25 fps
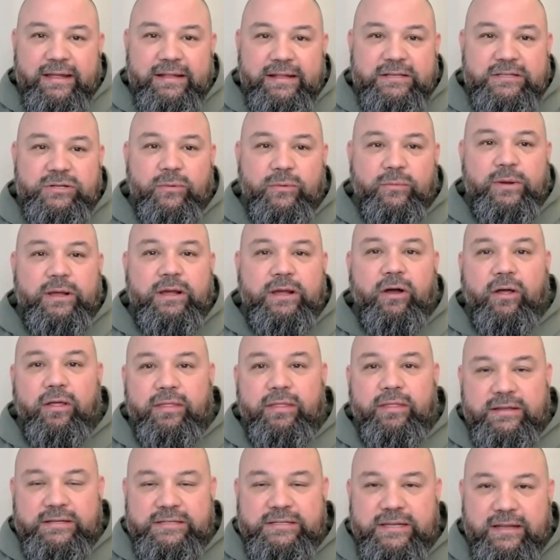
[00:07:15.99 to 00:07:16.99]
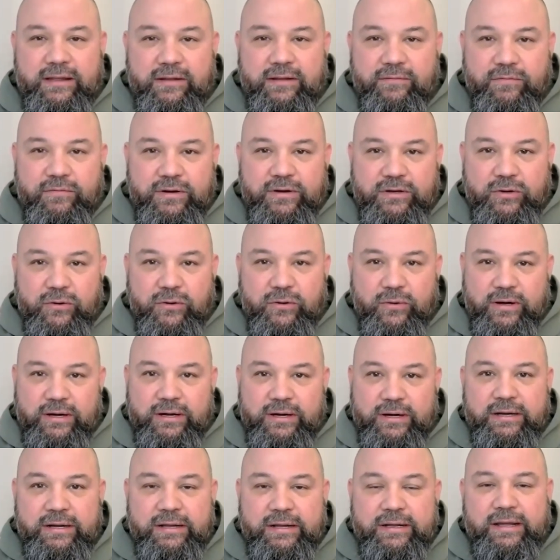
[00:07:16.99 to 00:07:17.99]
And so we call this
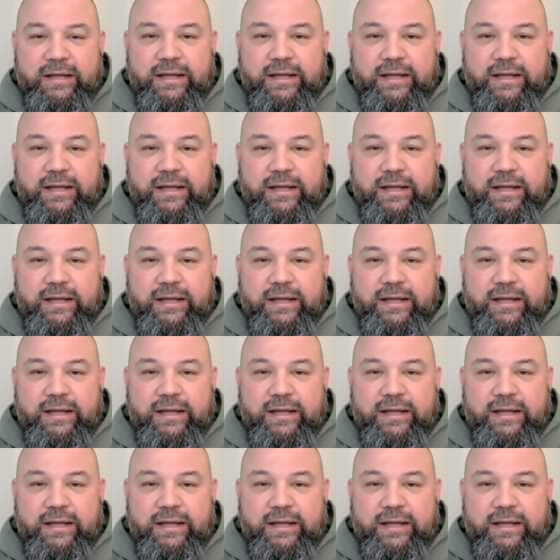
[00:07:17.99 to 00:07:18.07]
inventory.